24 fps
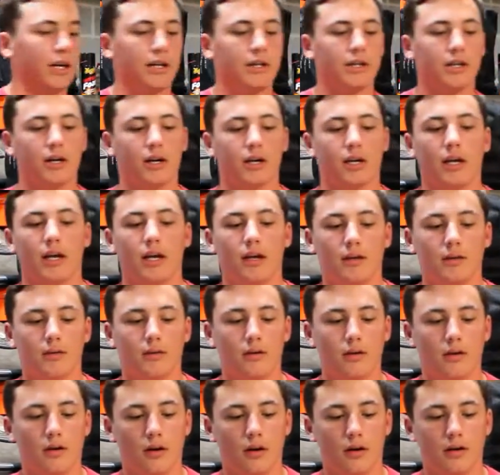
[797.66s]
a Ducket.
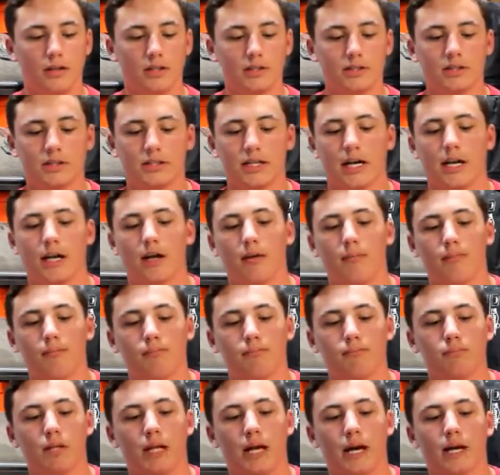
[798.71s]
This has got a
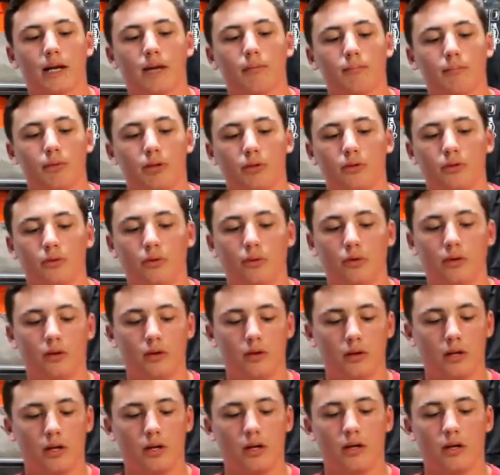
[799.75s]
black and blue,
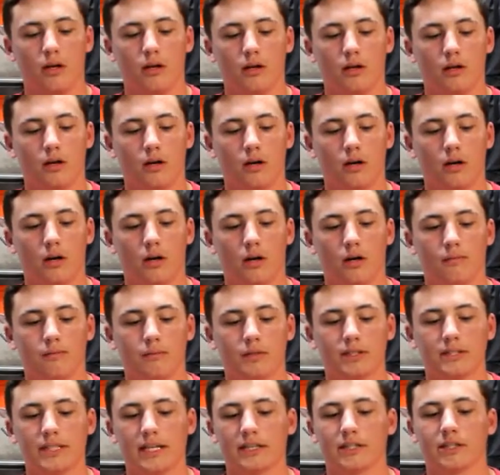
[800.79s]

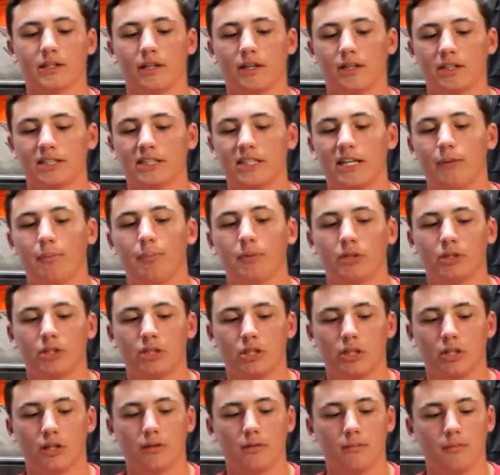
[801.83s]
this is actually a skipping
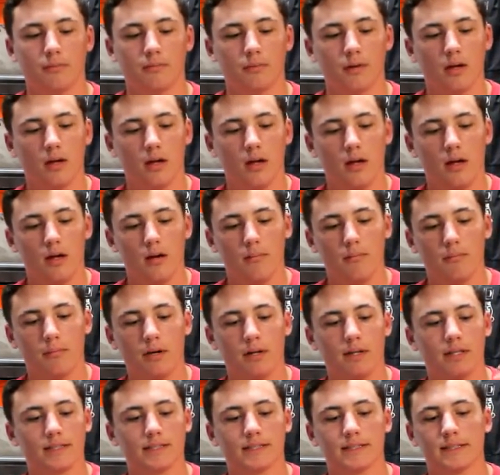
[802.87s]
jig,
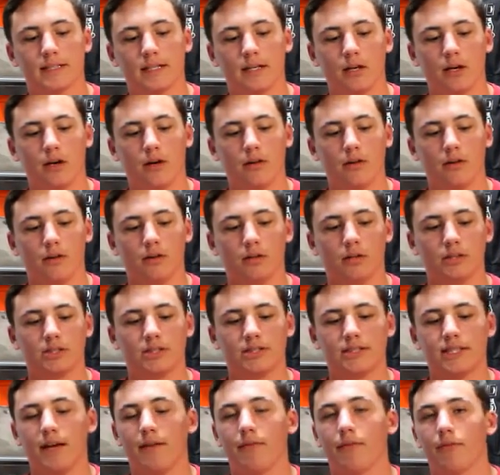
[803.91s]
but this is another
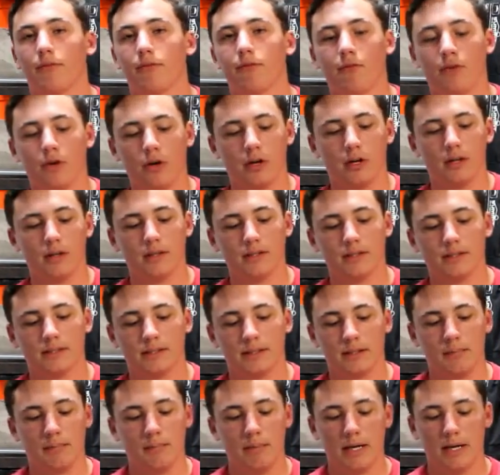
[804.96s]
7 foot. This
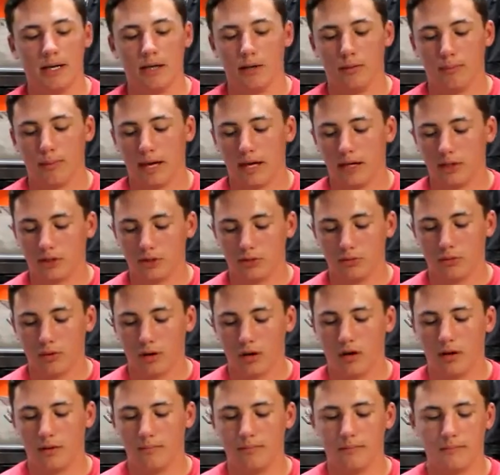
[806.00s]
is a medium action
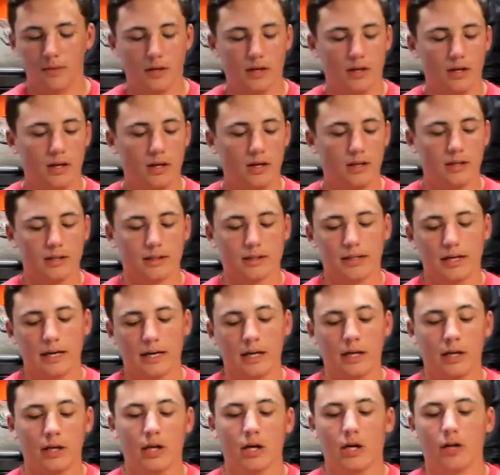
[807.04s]
rod.
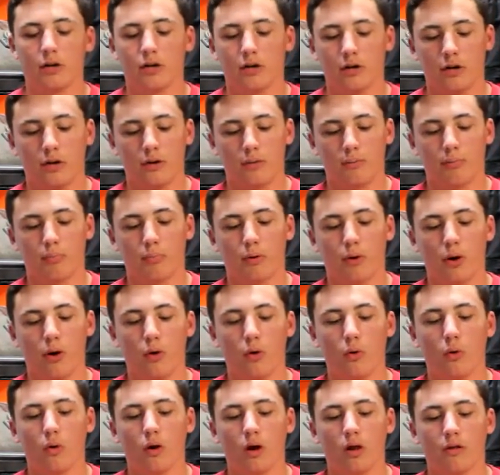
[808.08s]
Got another
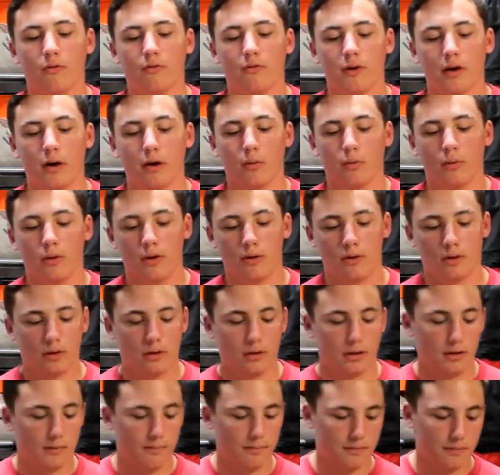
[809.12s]
Pro Qualifier reel
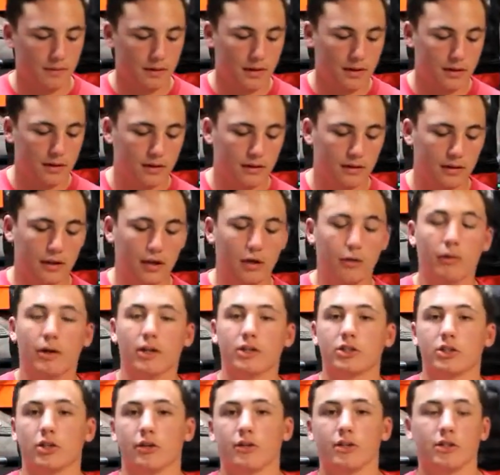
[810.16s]
on it. The gear
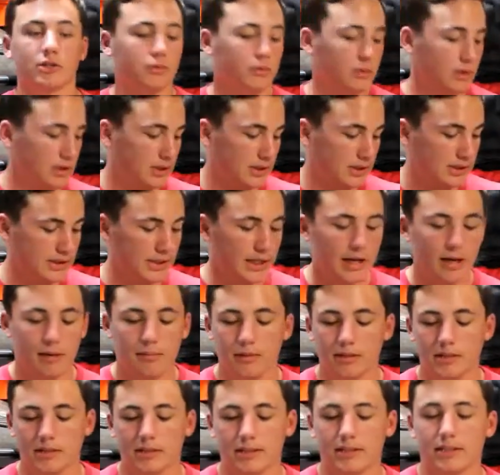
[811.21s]
ratio on this one is the
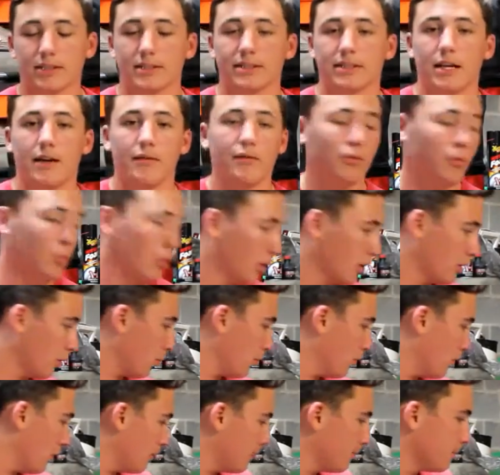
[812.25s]
same. This is a 7 1 to
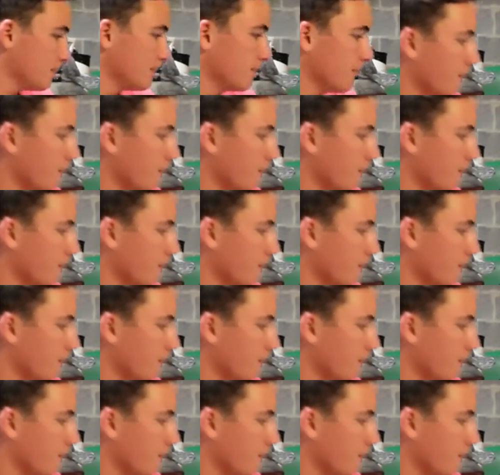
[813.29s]
1.